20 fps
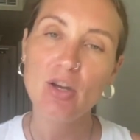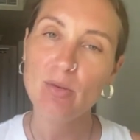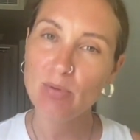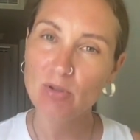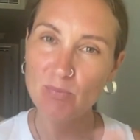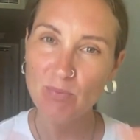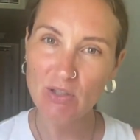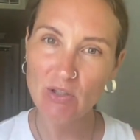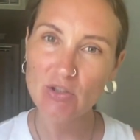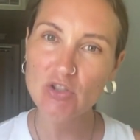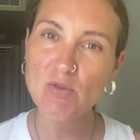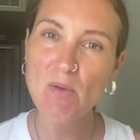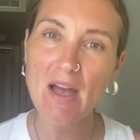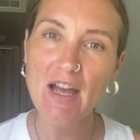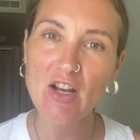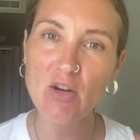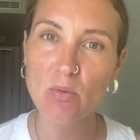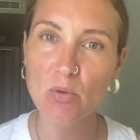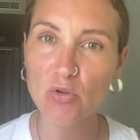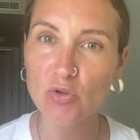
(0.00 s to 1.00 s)
But because we
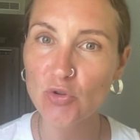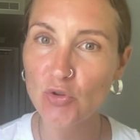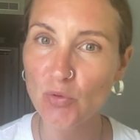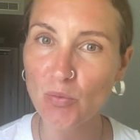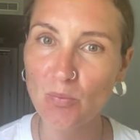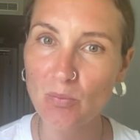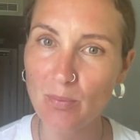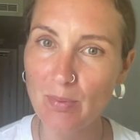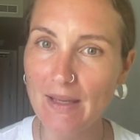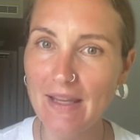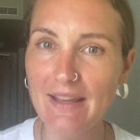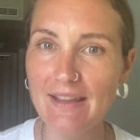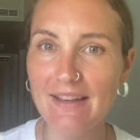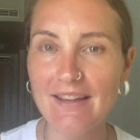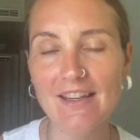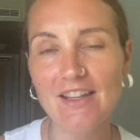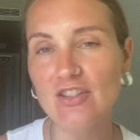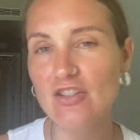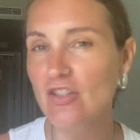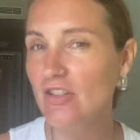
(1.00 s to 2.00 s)
are quantum
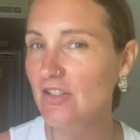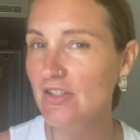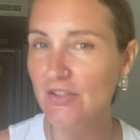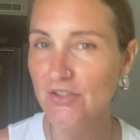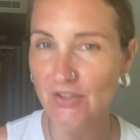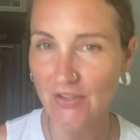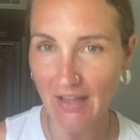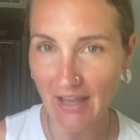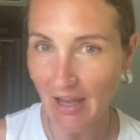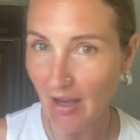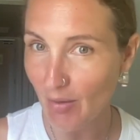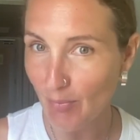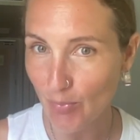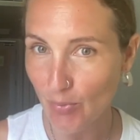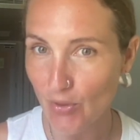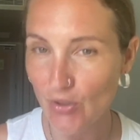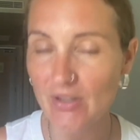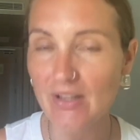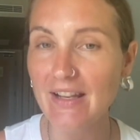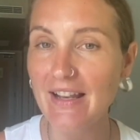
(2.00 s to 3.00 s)
being, it just doesn't
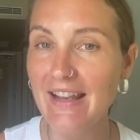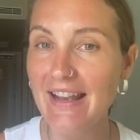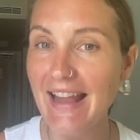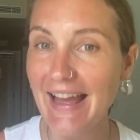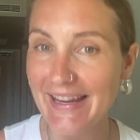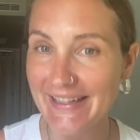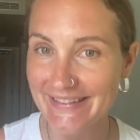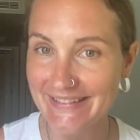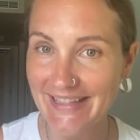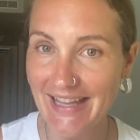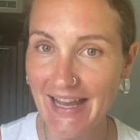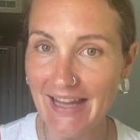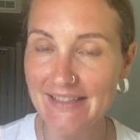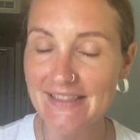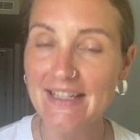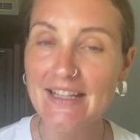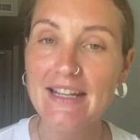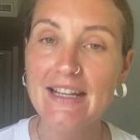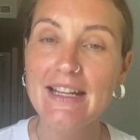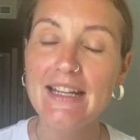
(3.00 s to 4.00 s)
happen like
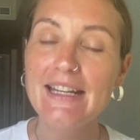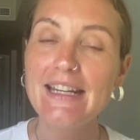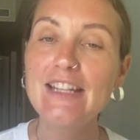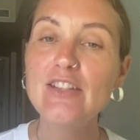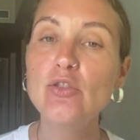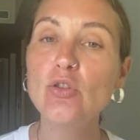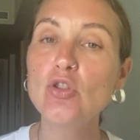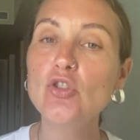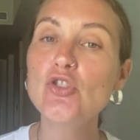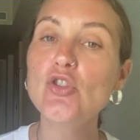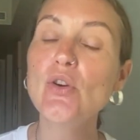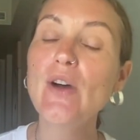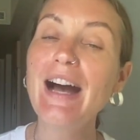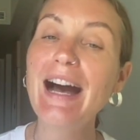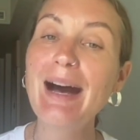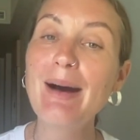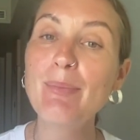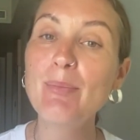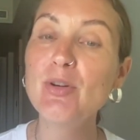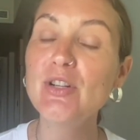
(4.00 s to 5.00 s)
that. It also
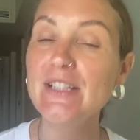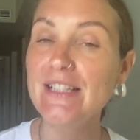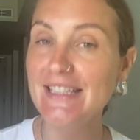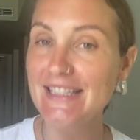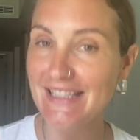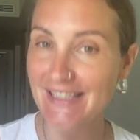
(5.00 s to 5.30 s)
happens